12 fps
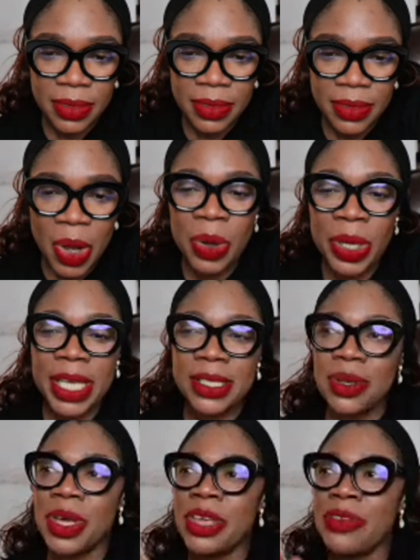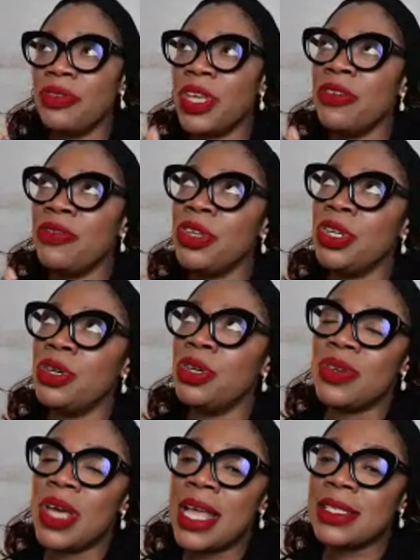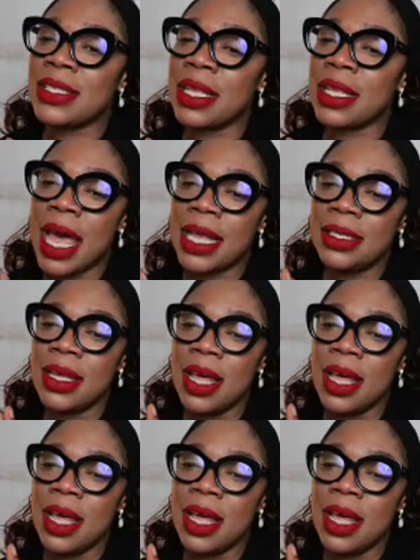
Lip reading: Okay, so if you don't want to answer that,